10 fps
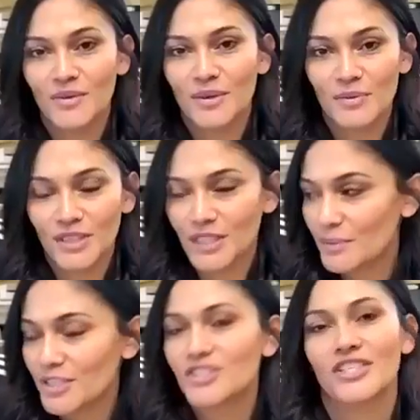you. We
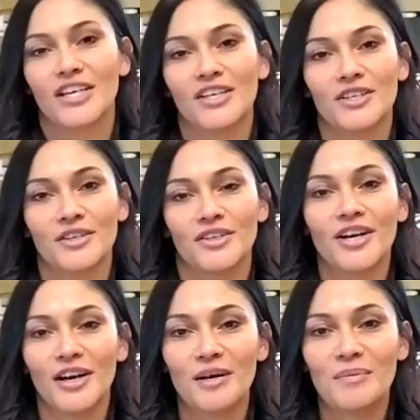really appreciate
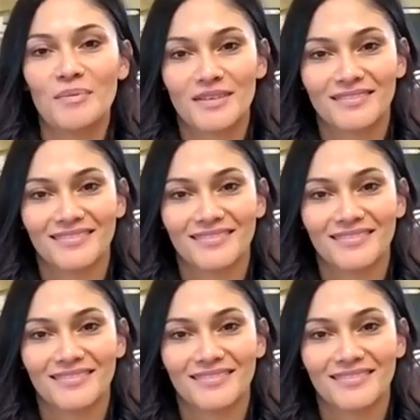your help.